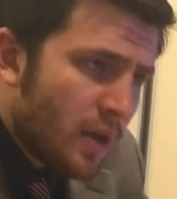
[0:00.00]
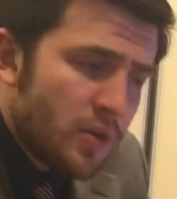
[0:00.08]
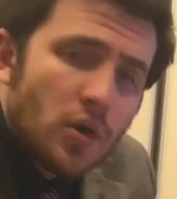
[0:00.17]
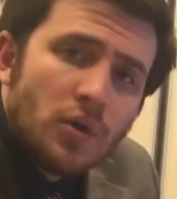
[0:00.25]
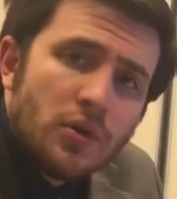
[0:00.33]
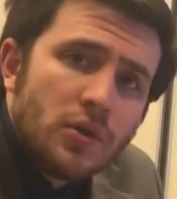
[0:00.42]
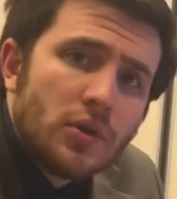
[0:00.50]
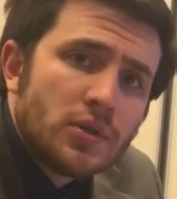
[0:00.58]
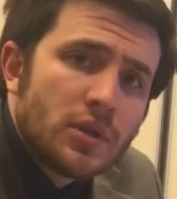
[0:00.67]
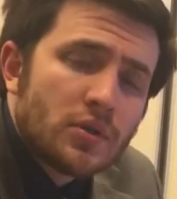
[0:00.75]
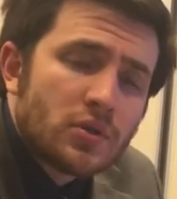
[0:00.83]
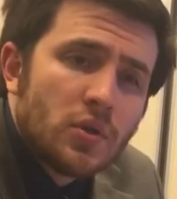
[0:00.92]
The only goals
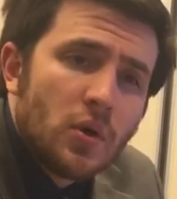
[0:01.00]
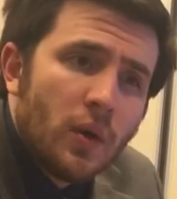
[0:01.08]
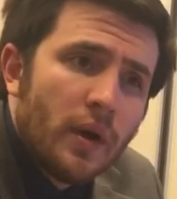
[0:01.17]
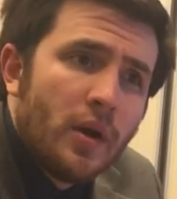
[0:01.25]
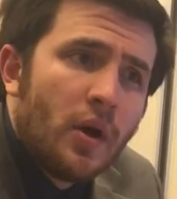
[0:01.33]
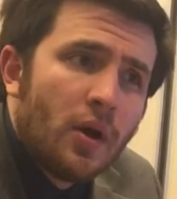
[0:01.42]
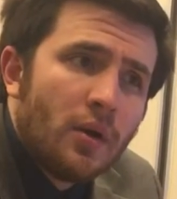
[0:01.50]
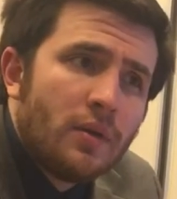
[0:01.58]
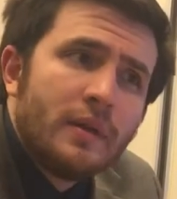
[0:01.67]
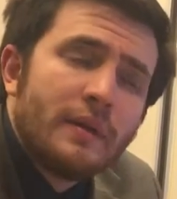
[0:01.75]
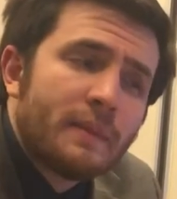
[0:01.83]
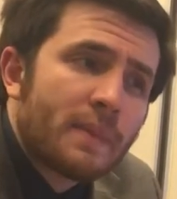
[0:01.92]
they're scoring are
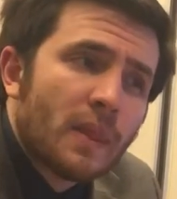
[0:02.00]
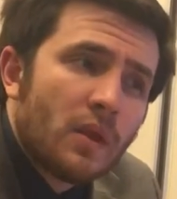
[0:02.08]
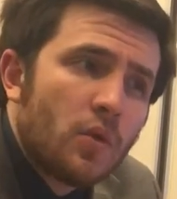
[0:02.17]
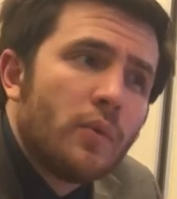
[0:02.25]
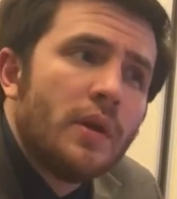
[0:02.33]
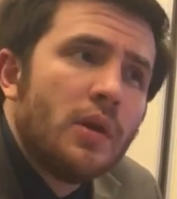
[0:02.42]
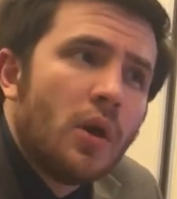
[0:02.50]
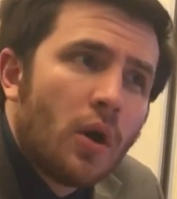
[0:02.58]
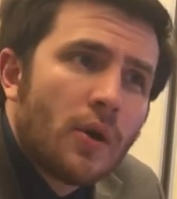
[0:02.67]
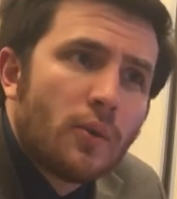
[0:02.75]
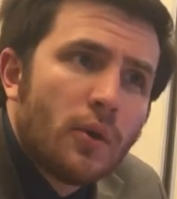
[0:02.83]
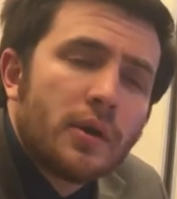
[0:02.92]
the gritty,
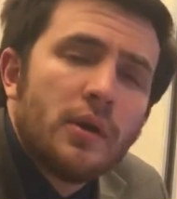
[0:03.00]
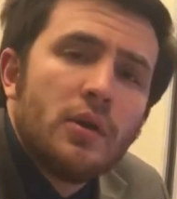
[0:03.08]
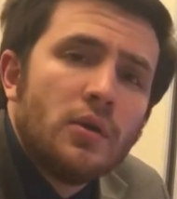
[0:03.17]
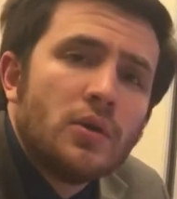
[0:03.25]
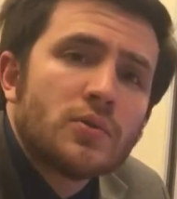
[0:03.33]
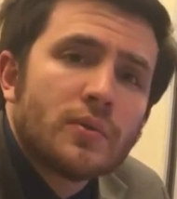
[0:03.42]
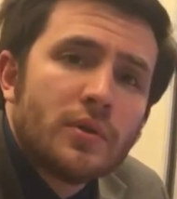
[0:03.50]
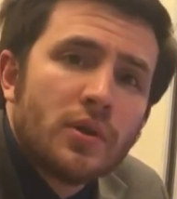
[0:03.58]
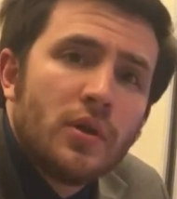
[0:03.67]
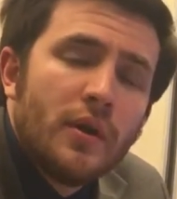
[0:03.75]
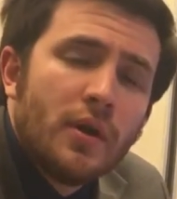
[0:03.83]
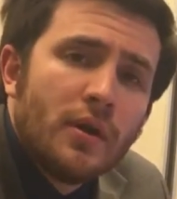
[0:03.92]
hard-working goals where they're
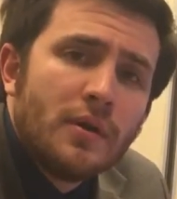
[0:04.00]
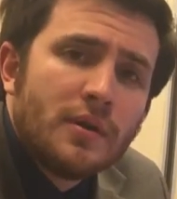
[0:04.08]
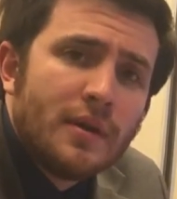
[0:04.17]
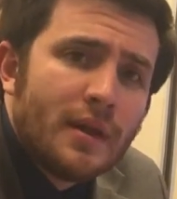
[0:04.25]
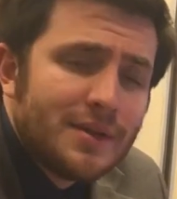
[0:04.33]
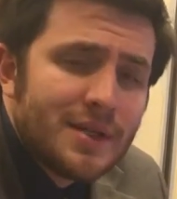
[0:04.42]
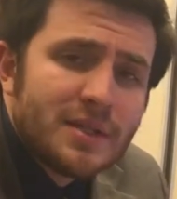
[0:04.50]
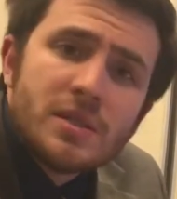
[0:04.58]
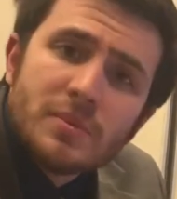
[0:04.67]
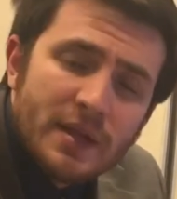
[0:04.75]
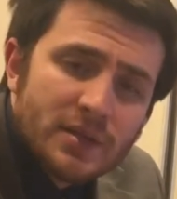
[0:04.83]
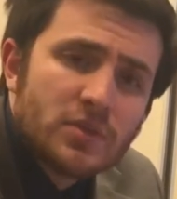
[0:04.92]
going hard to the net. Jason
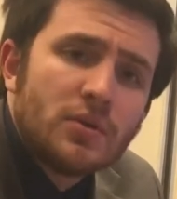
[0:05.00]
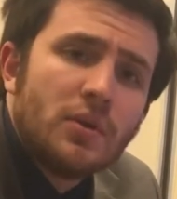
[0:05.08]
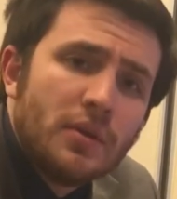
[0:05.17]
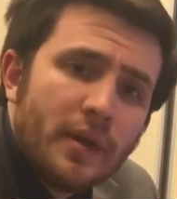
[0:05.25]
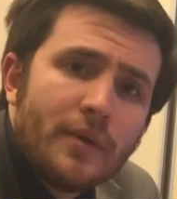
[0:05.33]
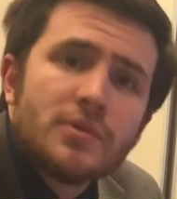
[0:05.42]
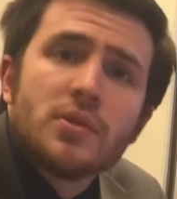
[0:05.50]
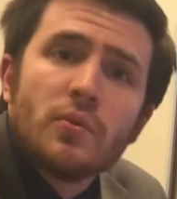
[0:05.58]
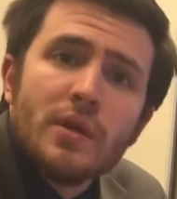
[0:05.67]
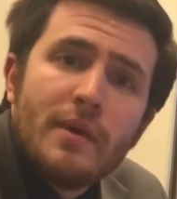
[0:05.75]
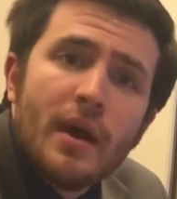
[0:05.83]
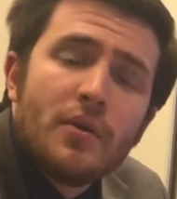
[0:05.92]
Spezza's goal today was a
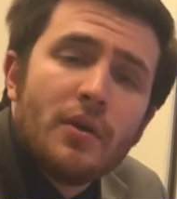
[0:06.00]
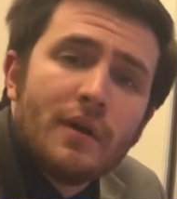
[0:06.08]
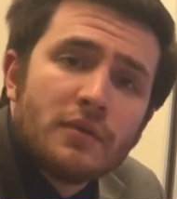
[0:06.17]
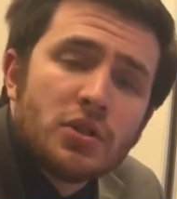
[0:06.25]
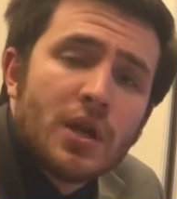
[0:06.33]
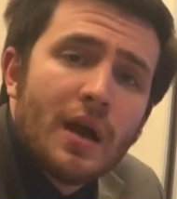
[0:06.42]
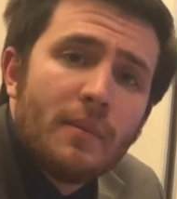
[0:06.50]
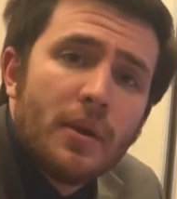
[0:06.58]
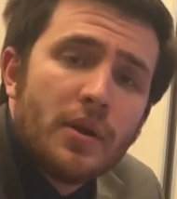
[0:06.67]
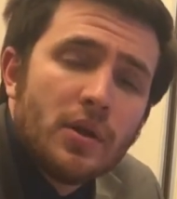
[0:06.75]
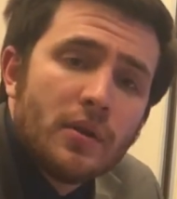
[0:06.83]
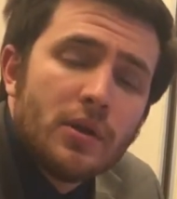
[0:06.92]
rebound off a shot by
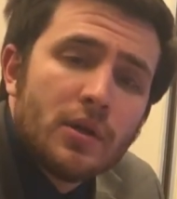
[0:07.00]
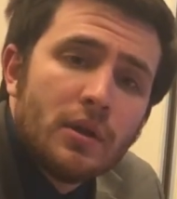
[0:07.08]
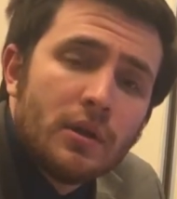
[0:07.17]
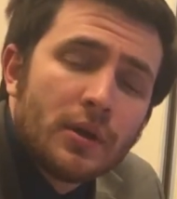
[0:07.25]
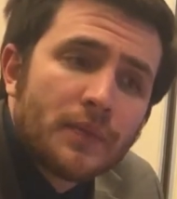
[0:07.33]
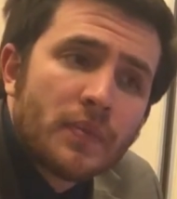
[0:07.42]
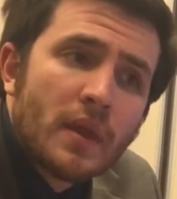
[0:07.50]
Yuri Hudler.